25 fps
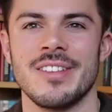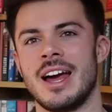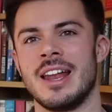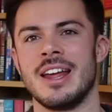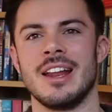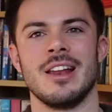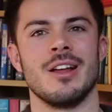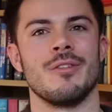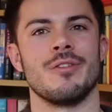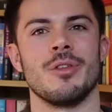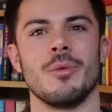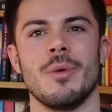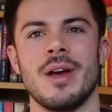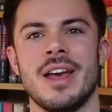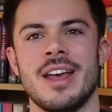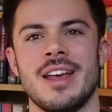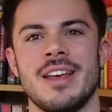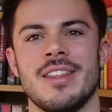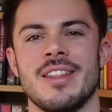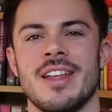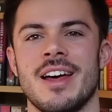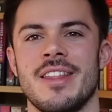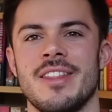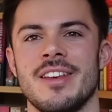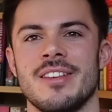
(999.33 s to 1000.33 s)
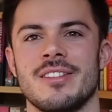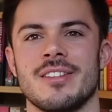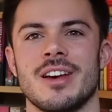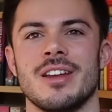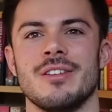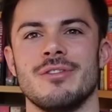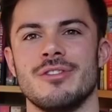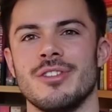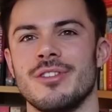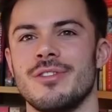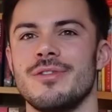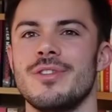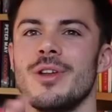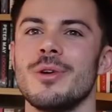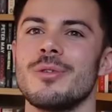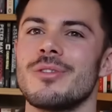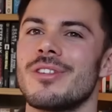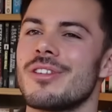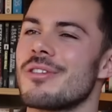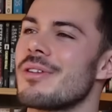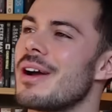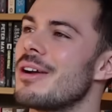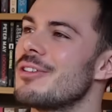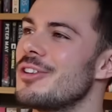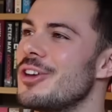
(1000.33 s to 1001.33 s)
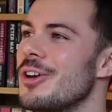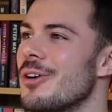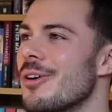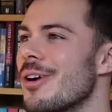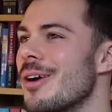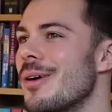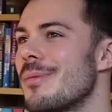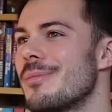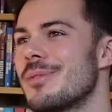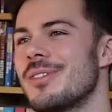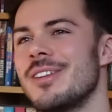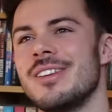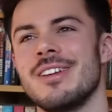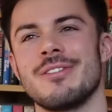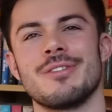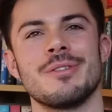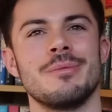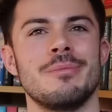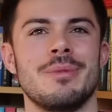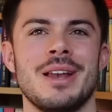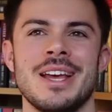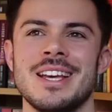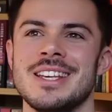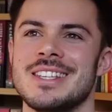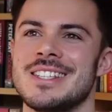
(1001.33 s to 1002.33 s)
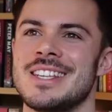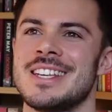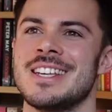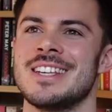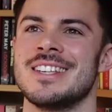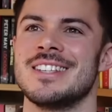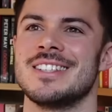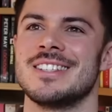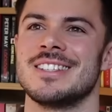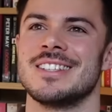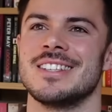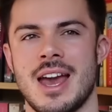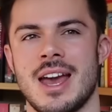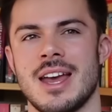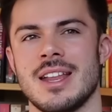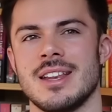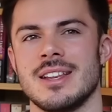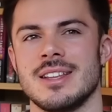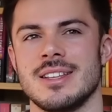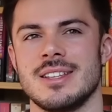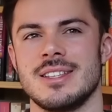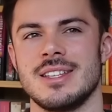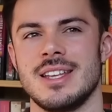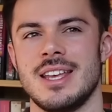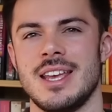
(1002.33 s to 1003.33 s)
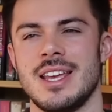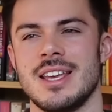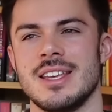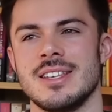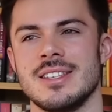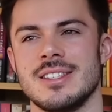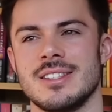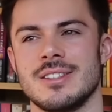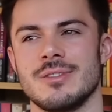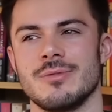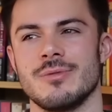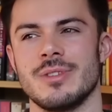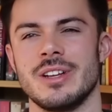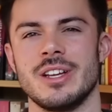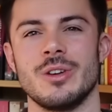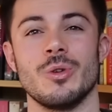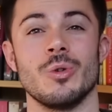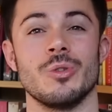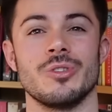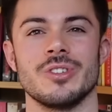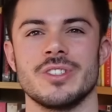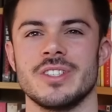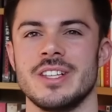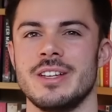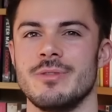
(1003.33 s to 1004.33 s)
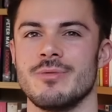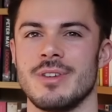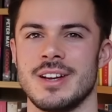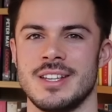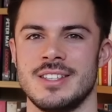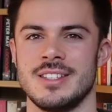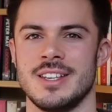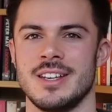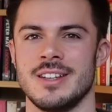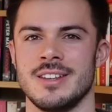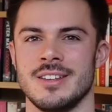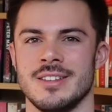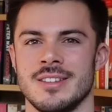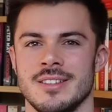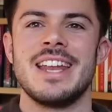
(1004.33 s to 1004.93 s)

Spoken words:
And I love the way that this kind of just floats around Europe to different places and is really gorgeously written.